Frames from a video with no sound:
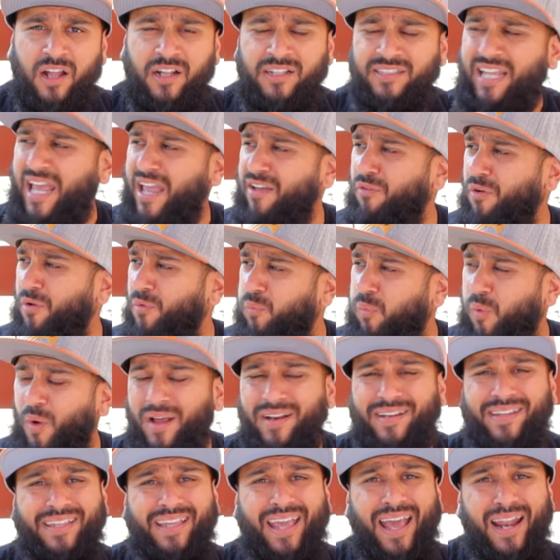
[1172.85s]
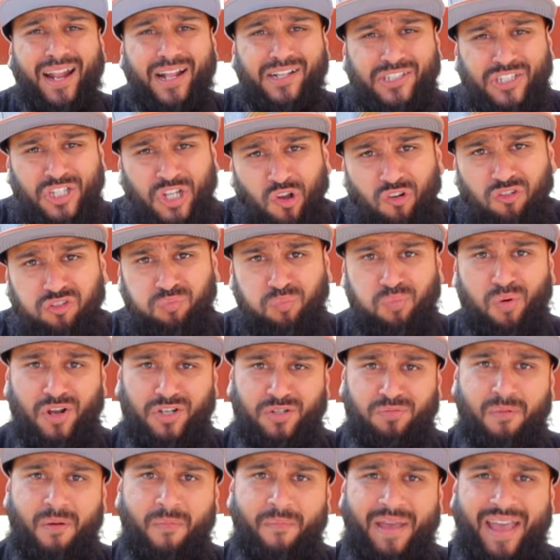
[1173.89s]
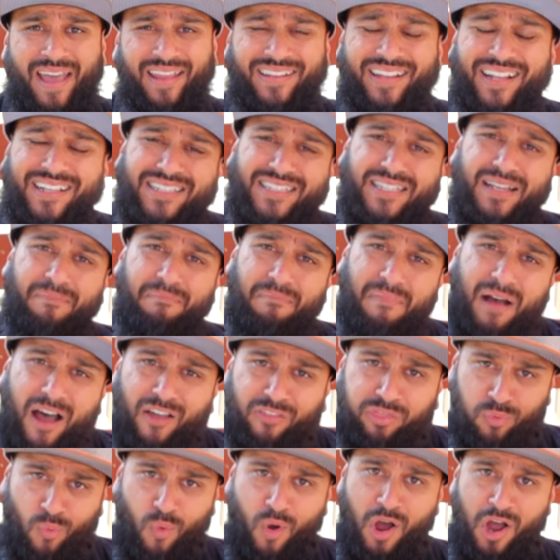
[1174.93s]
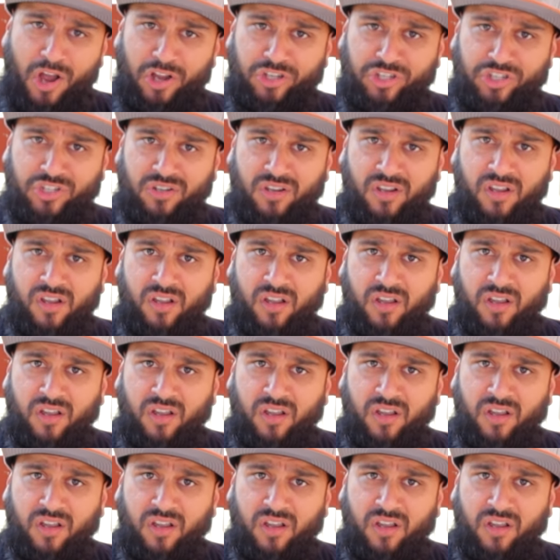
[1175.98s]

David Wood, get a toothbrush, my man. Get some mouthwash.